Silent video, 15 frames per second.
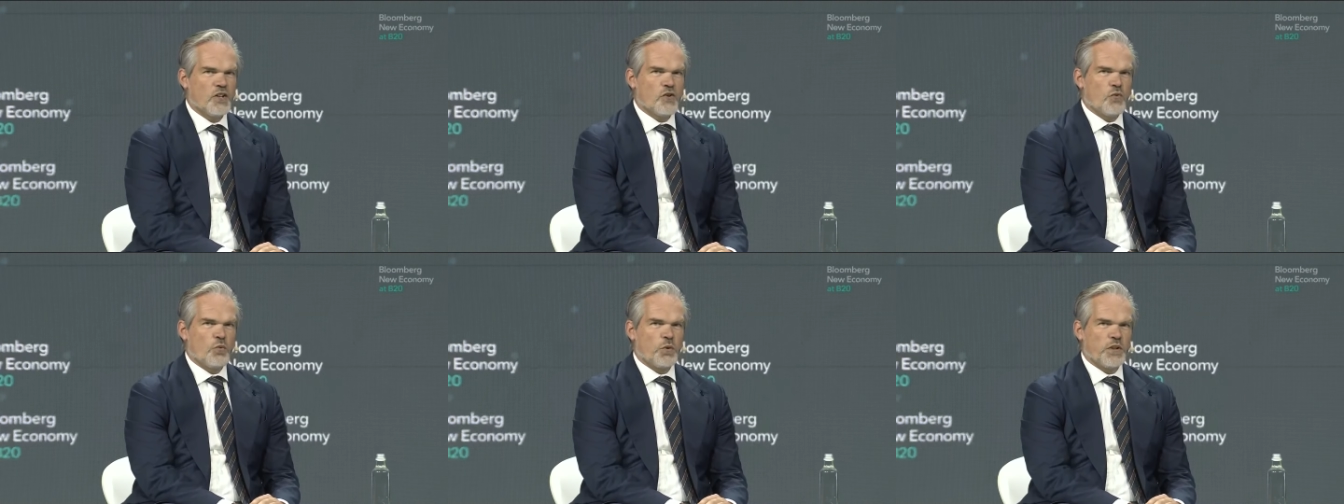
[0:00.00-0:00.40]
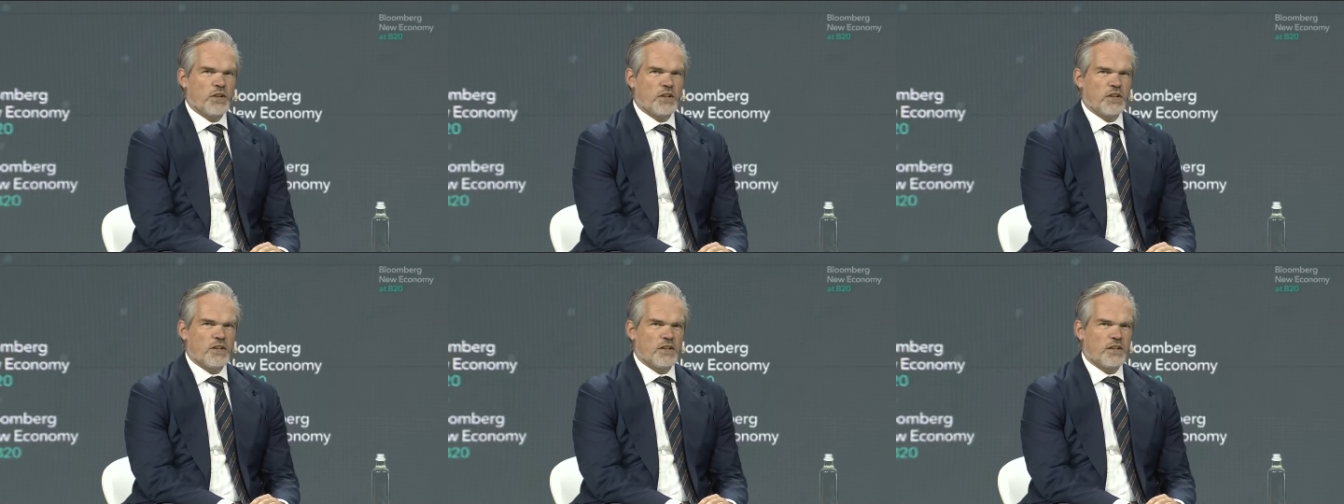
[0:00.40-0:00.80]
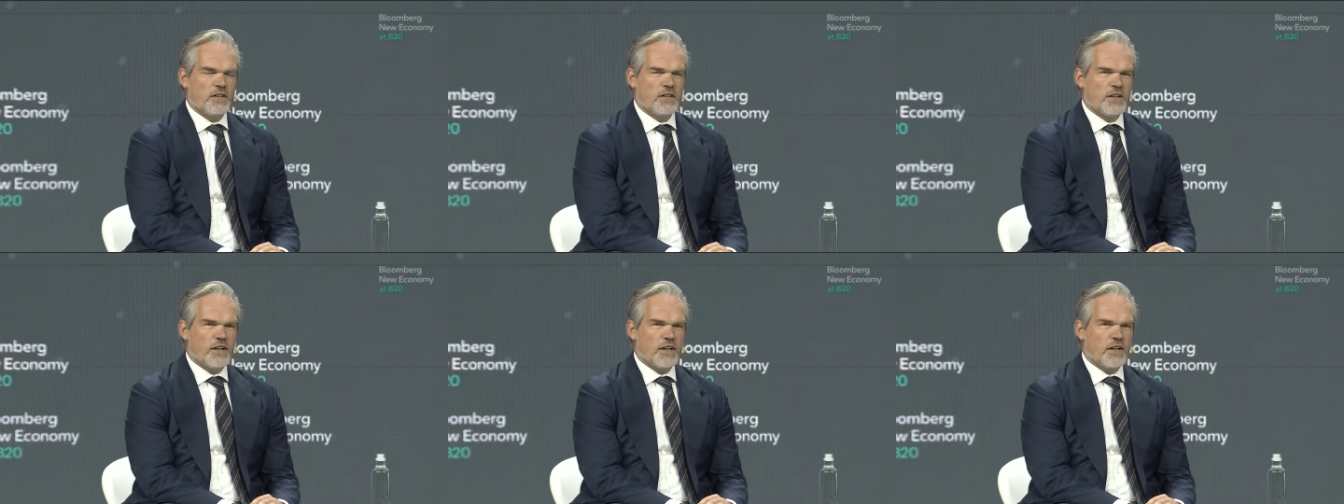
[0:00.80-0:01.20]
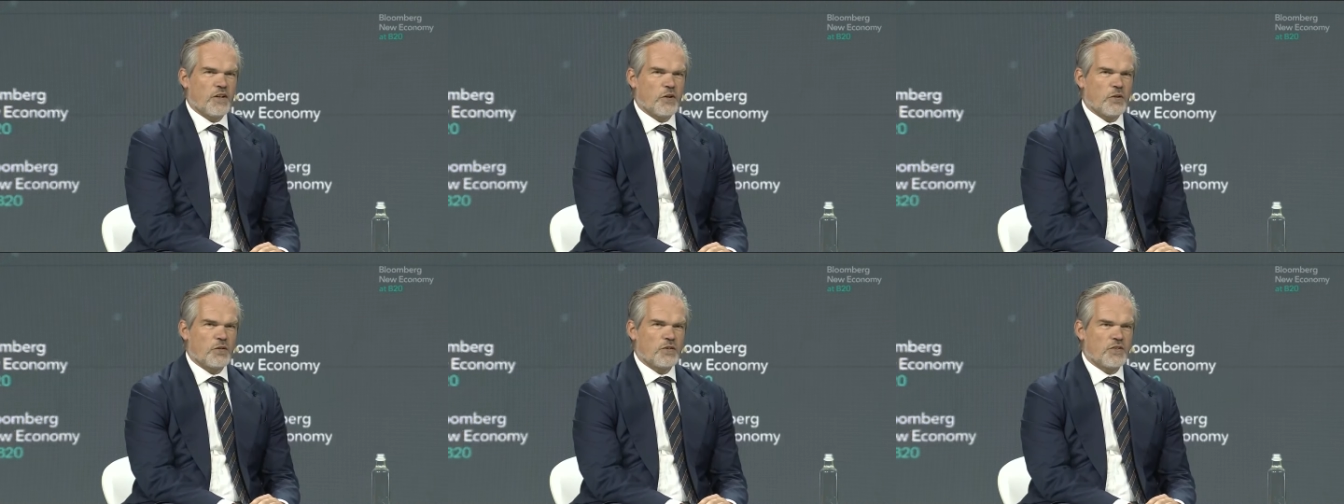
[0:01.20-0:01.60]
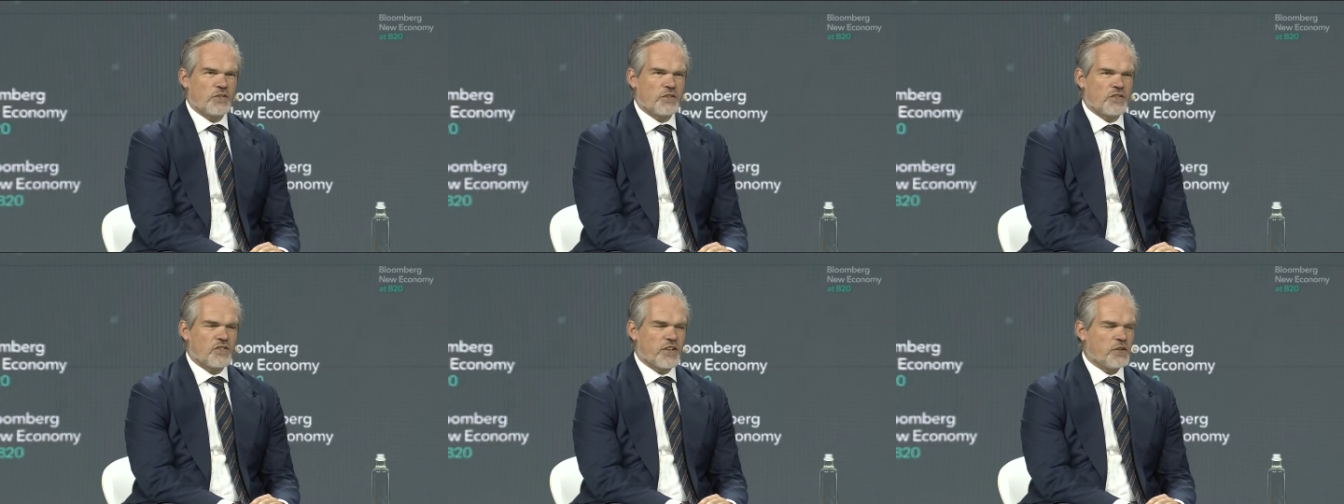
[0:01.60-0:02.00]
we now, so to
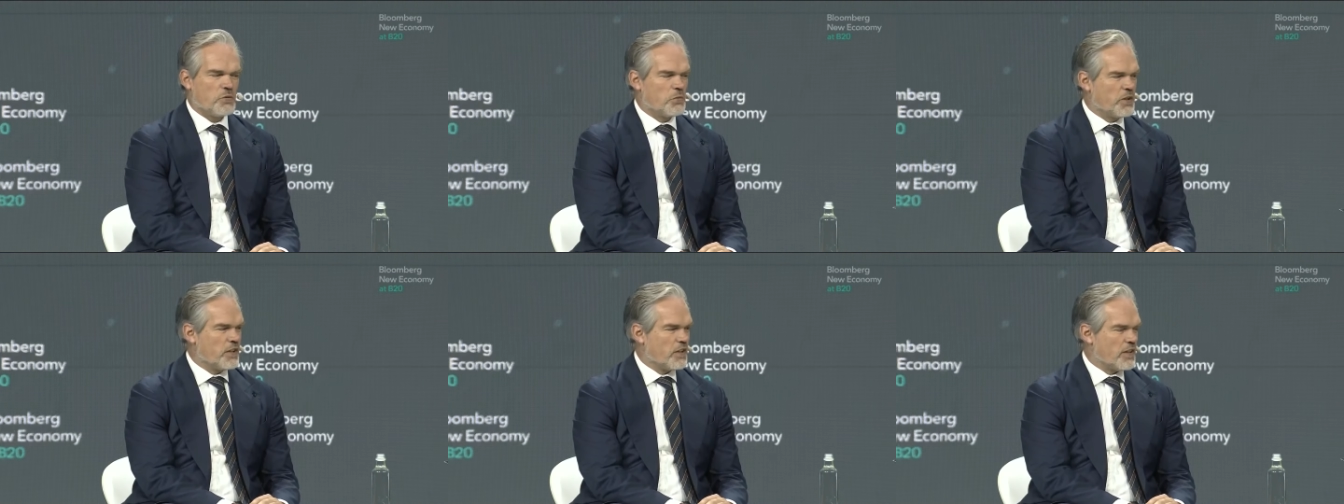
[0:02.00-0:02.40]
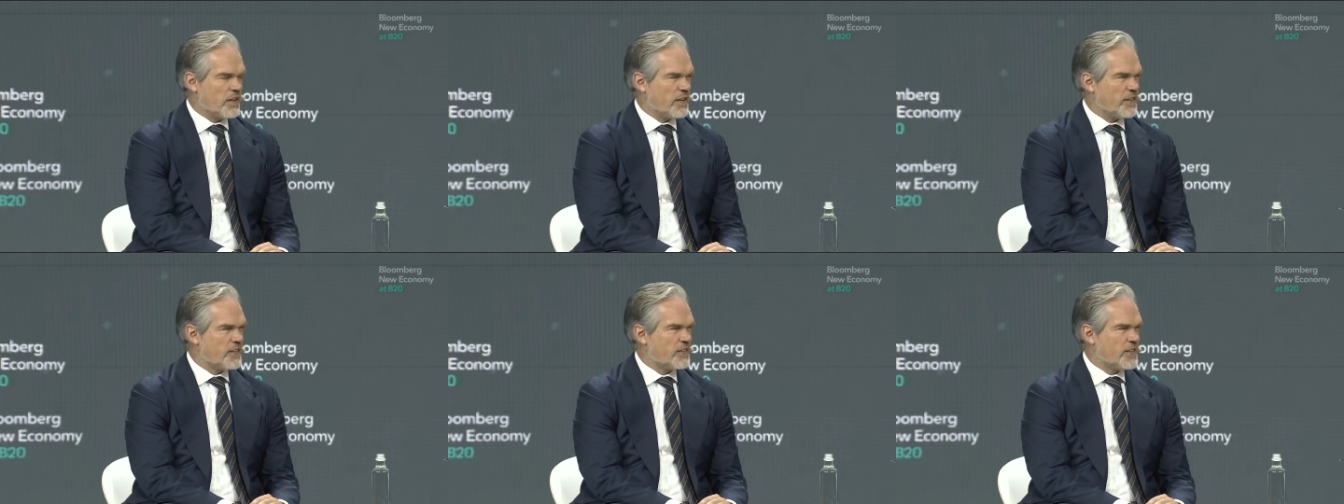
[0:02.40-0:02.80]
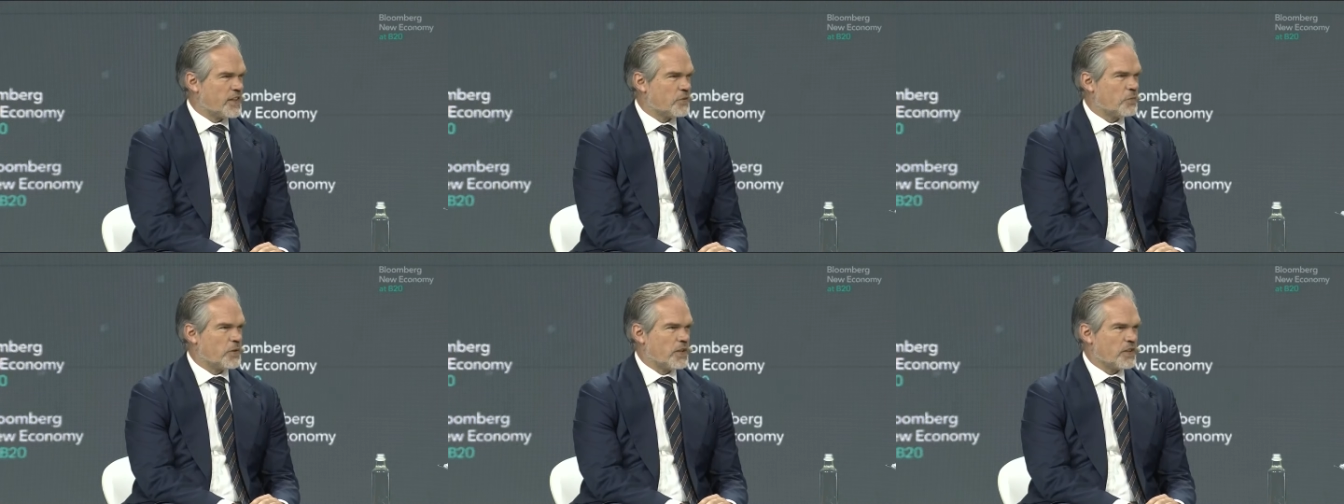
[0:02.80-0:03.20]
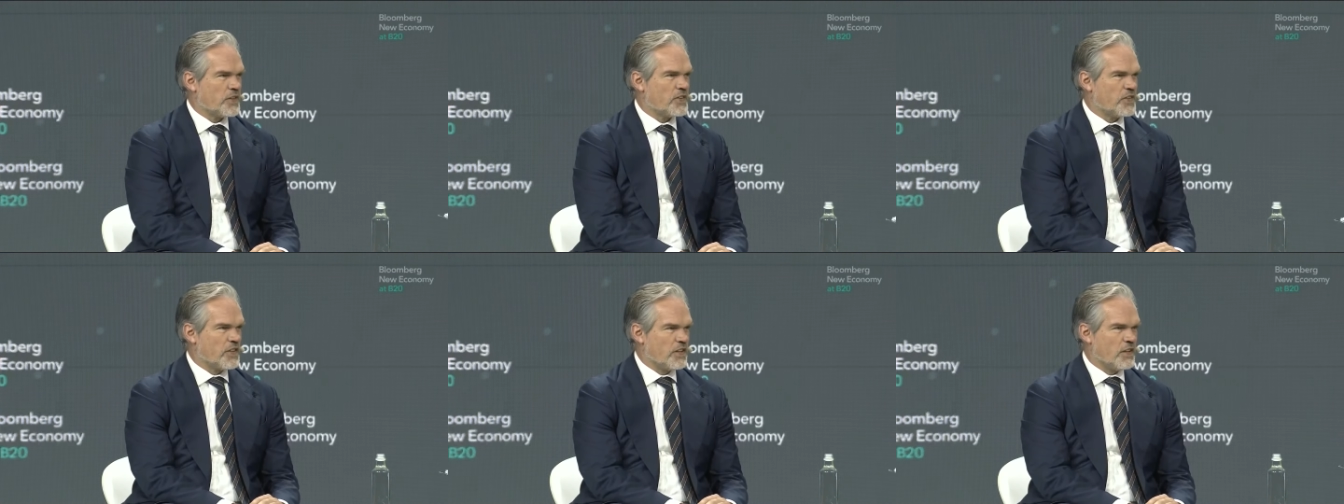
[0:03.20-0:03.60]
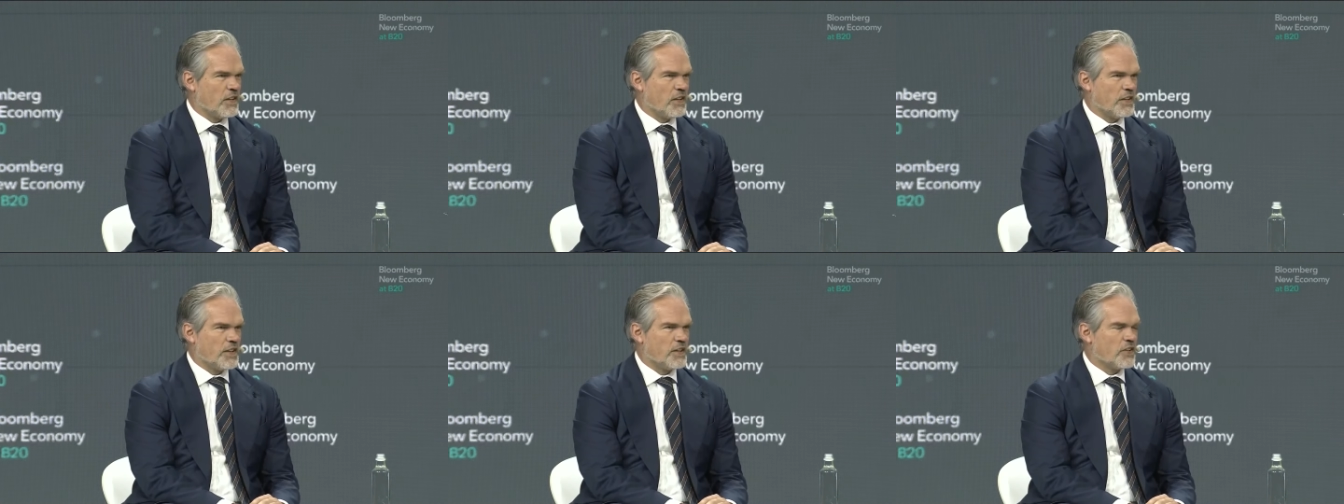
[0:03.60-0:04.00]
say, realize that we are still
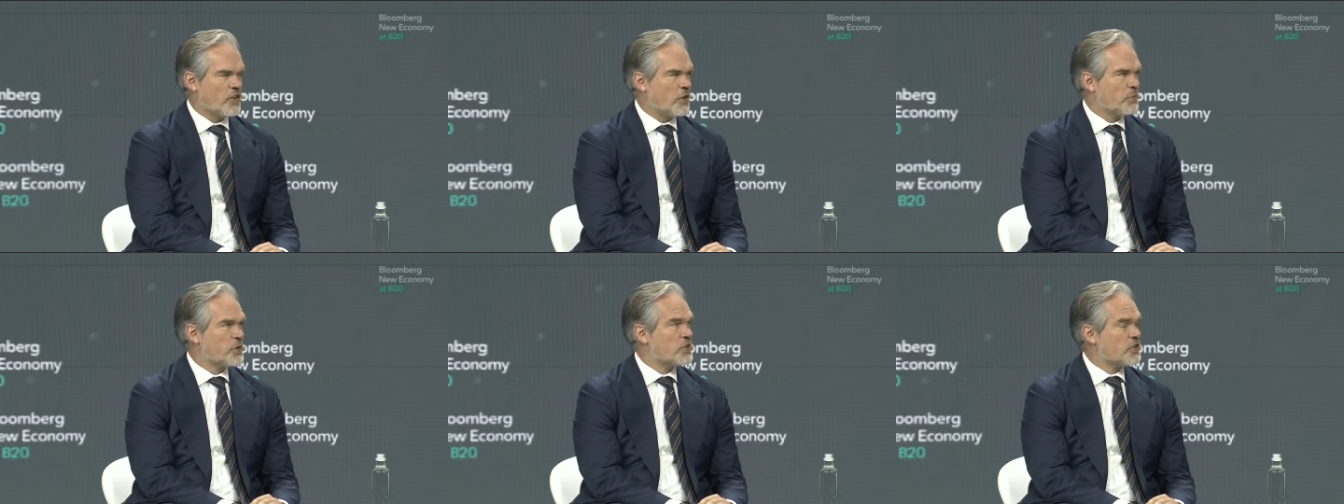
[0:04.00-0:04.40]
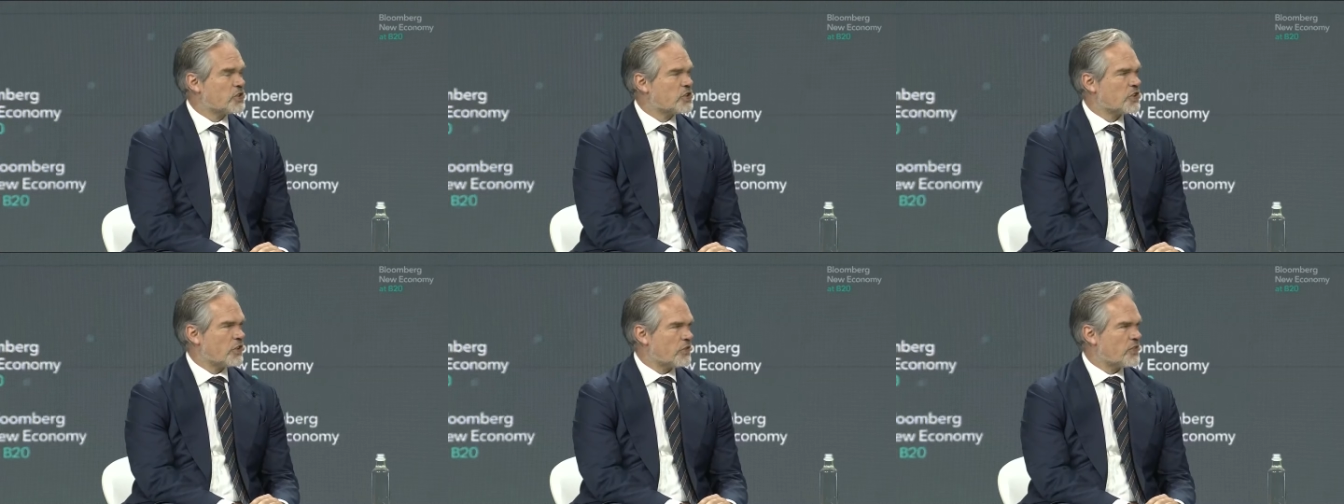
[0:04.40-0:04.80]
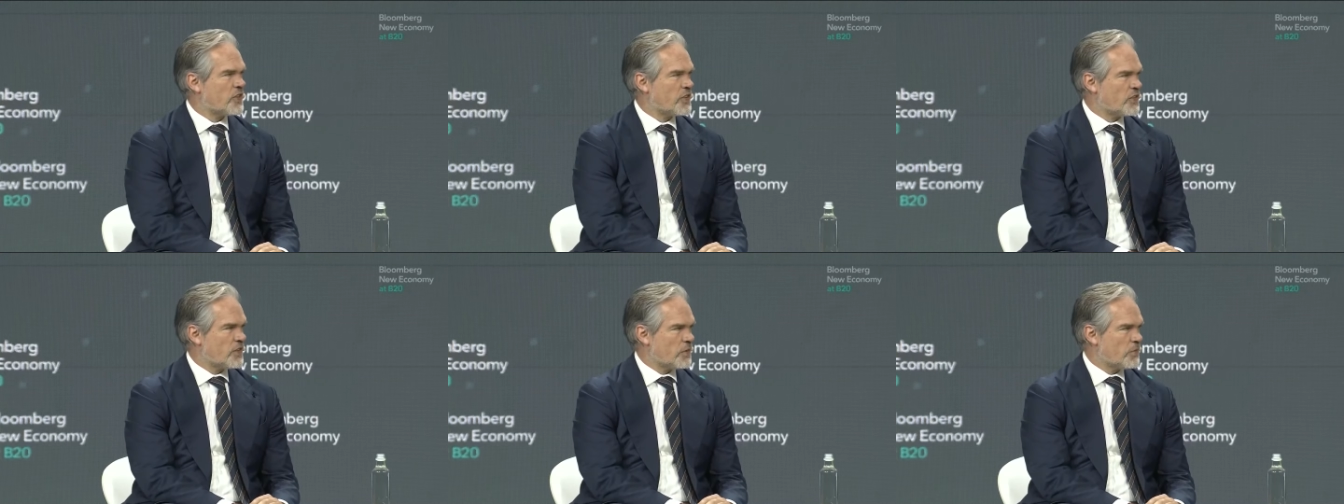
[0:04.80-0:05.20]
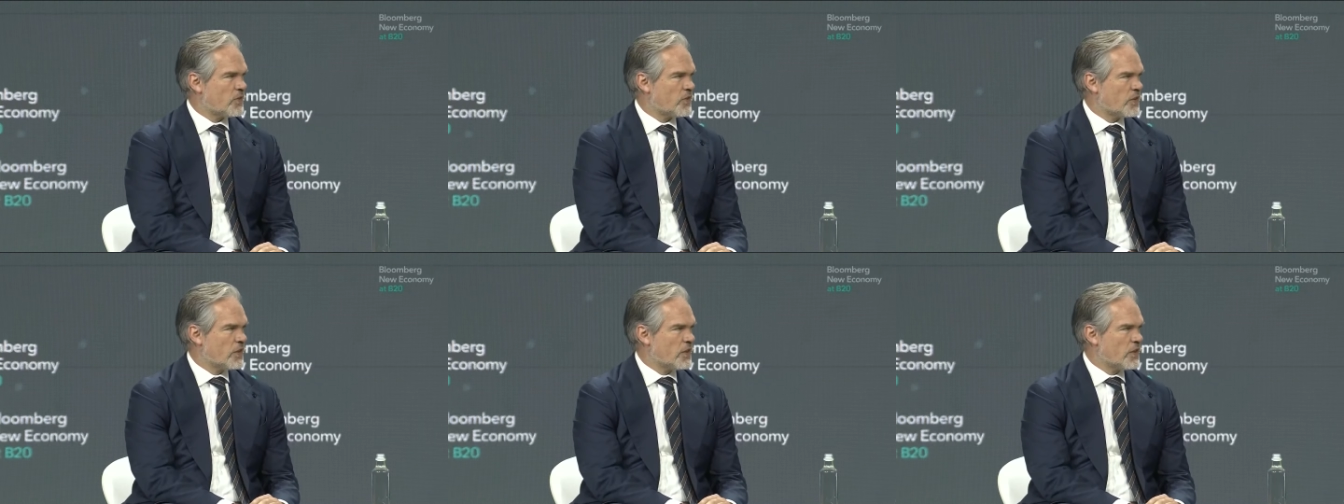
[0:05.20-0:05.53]
in a competition of systems,